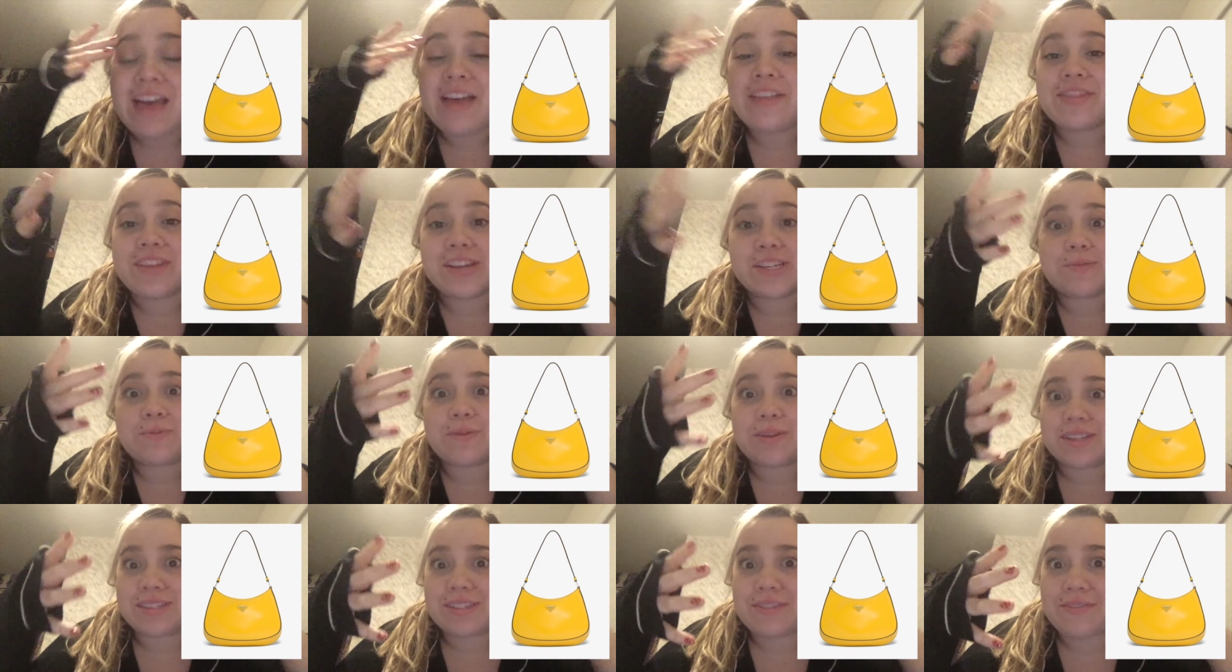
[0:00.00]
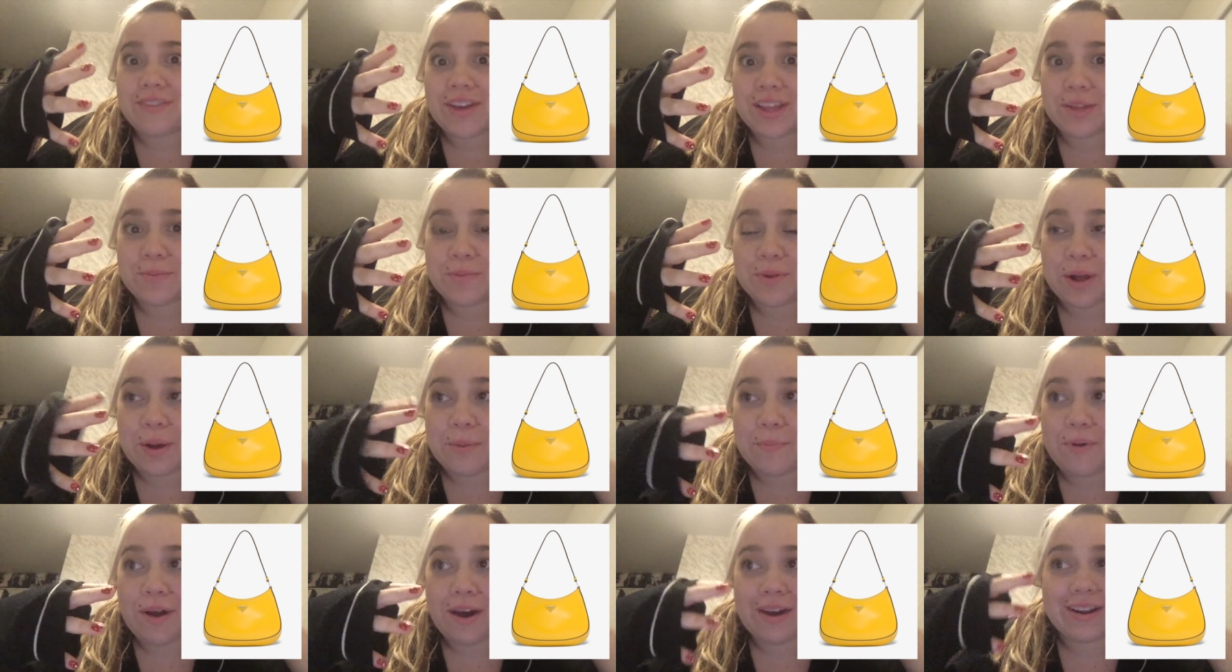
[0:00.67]
this one is available
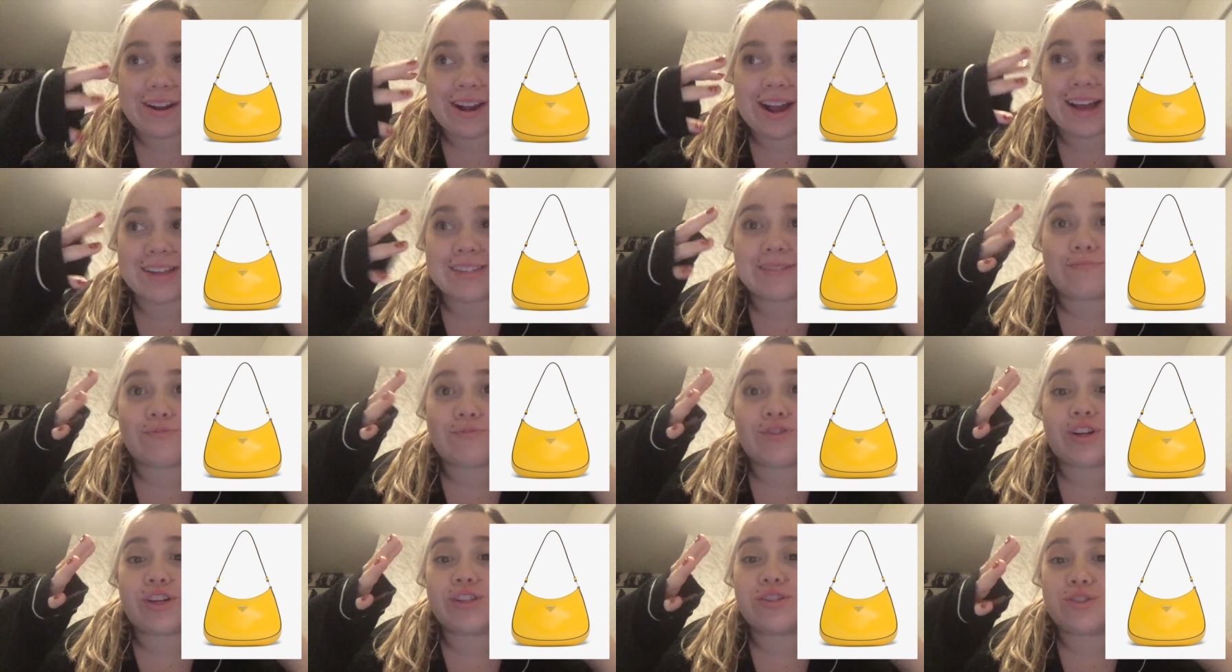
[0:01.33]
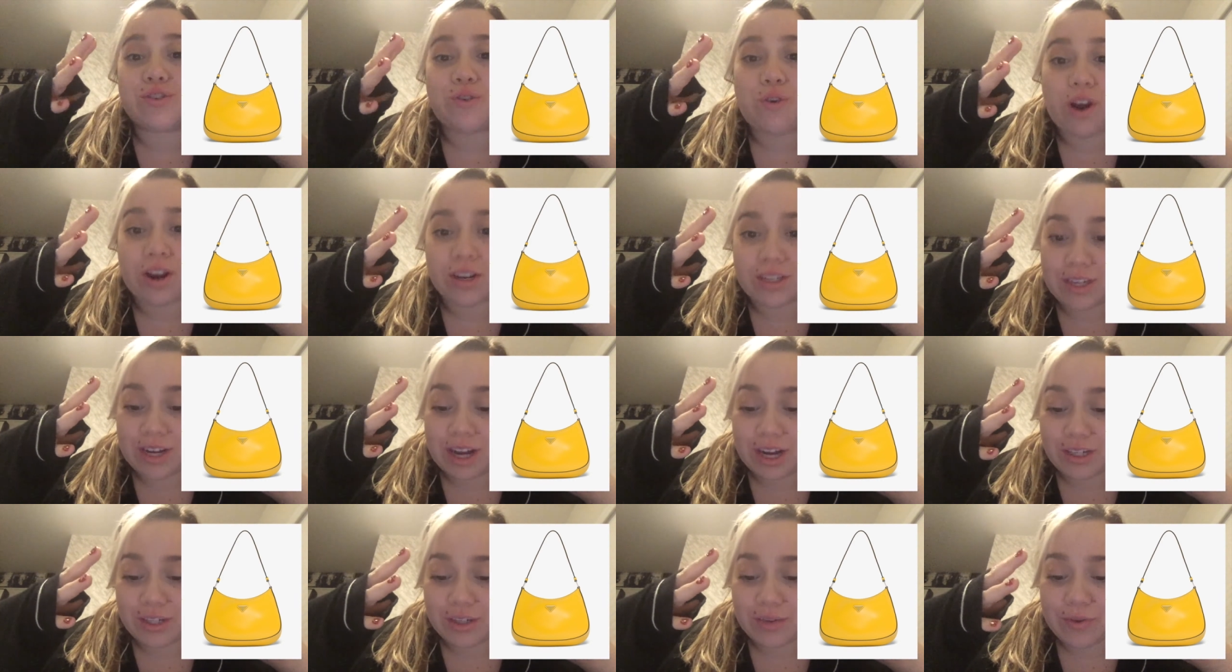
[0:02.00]
on Prada, guys. I'm trying so hard to
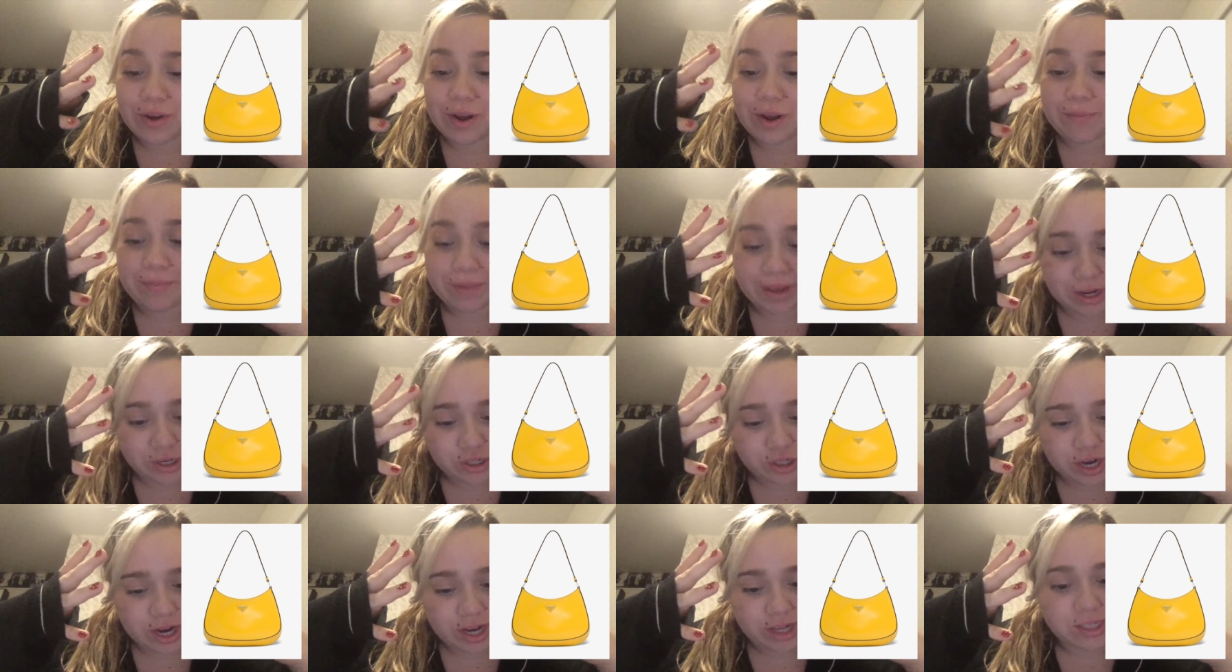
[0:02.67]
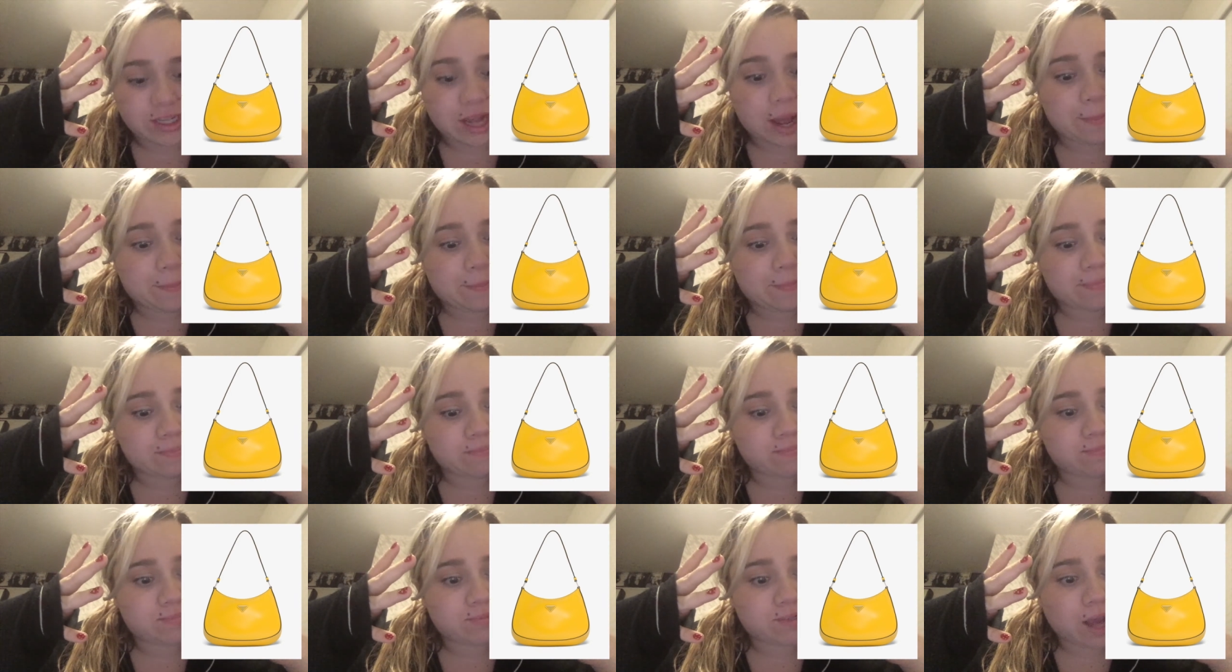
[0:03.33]
not do it. I'm like, Andrea, stop.
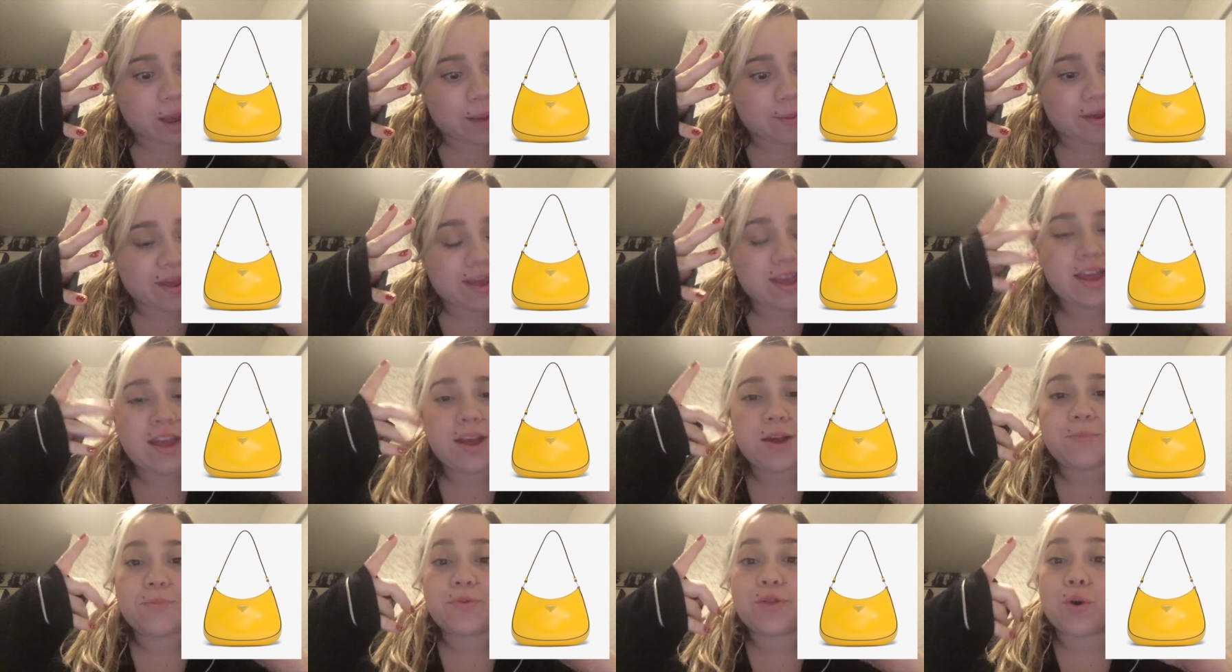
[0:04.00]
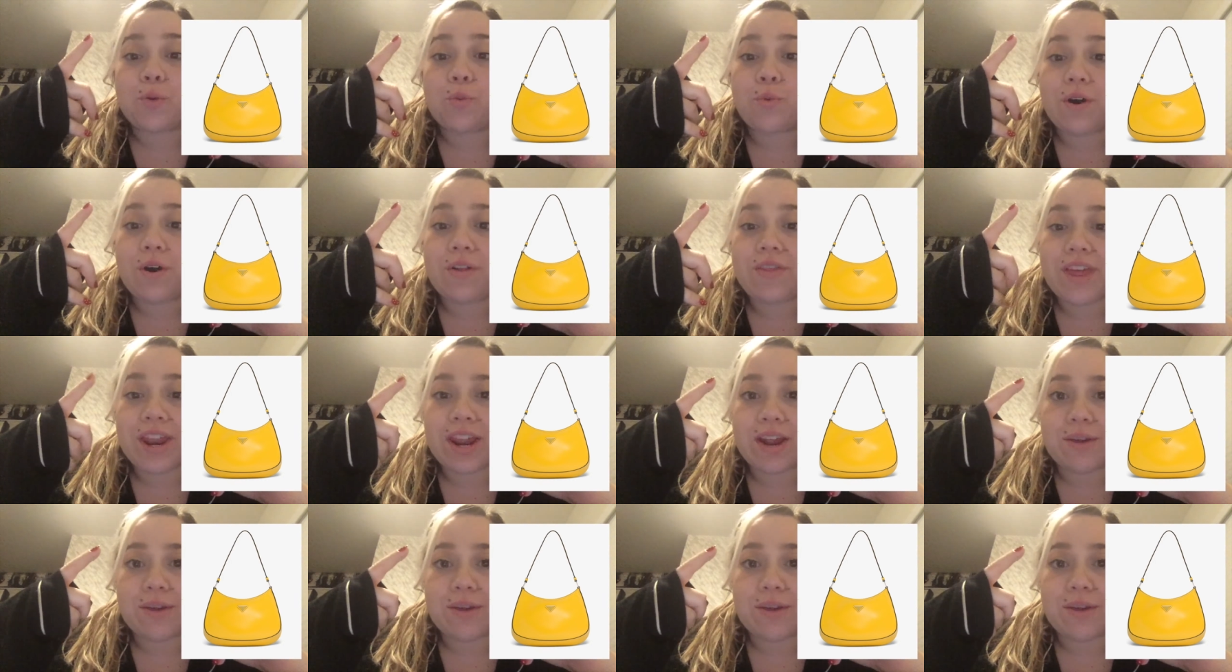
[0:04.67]
Stop it. But the one that I